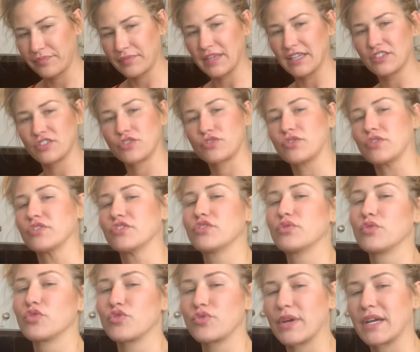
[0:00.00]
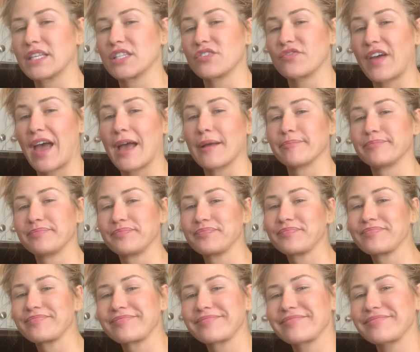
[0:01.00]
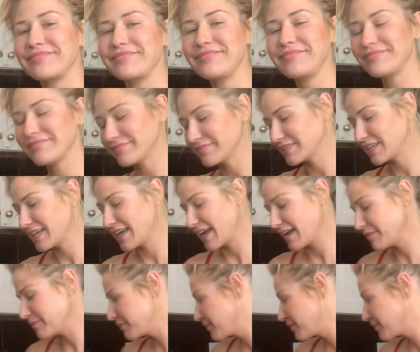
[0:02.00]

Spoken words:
it to turn to a trans fat. Okay,